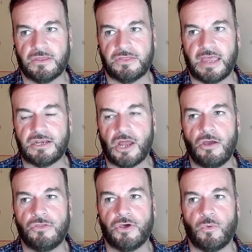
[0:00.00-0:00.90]
they
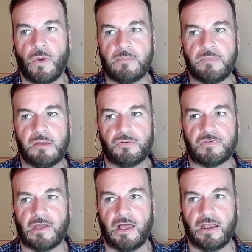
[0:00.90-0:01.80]
know that when people
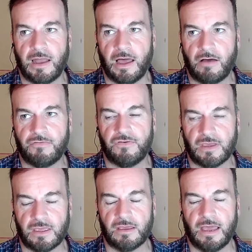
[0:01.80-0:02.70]
start
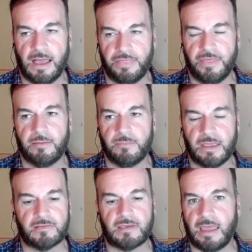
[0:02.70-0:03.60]
laughing at them,
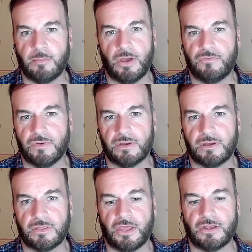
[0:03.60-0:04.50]
it's game over.
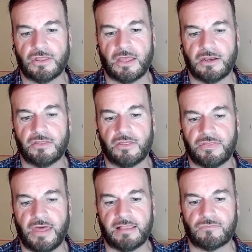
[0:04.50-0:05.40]
They know that
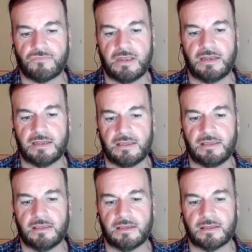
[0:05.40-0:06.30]
that's
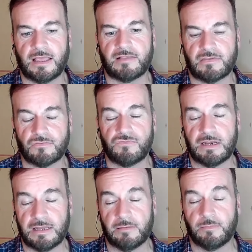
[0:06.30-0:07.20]
the
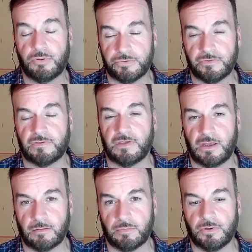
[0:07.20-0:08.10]
really important
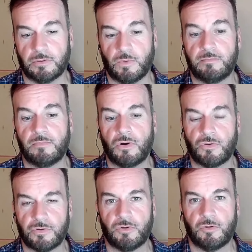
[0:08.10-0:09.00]
turning point, when more
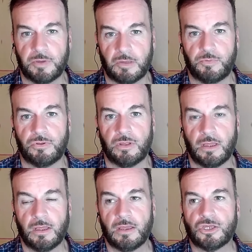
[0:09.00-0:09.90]
and more people,
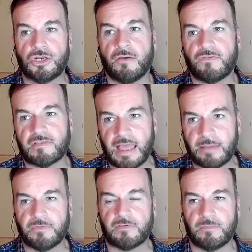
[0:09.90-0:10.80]
you know,
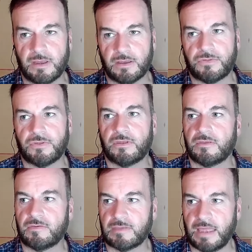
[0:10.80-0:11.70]
Sam Smith
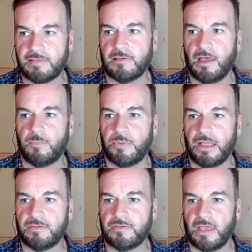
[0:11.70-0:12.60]
stands up
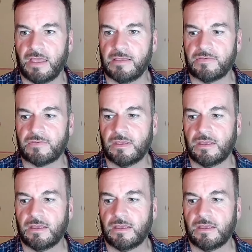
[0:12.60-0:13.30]
and says,